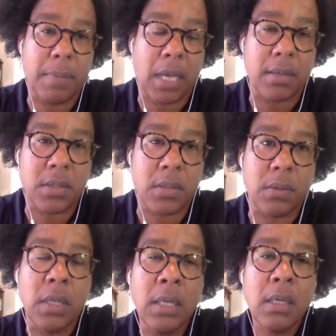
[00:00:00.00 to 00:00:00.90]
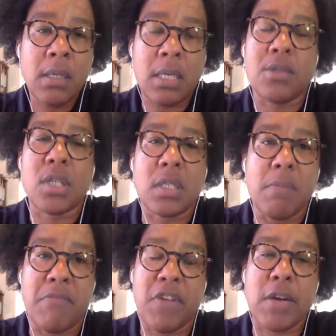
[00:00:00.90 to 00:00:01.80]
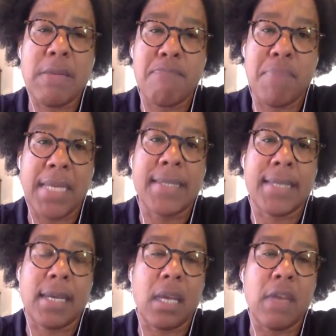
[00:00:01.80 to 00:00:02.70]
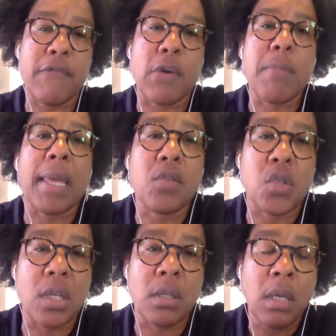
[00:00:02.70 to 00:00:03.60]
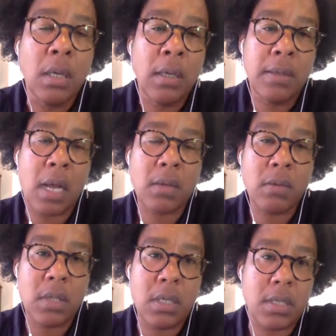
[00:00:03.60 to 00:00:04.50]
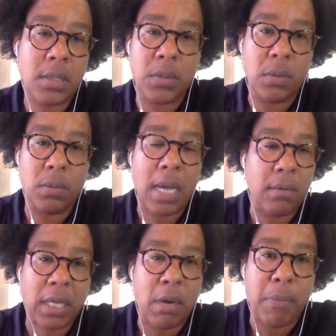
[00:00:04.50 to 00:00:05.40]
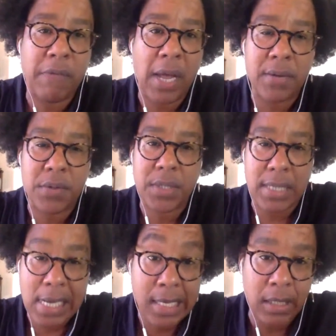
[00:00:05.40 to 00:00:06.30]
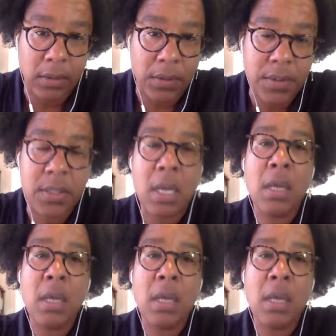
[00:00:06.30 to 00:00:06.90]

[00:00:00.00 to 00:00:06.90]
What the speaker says: back to teaching some very basic information not only to healthcare providers and healers,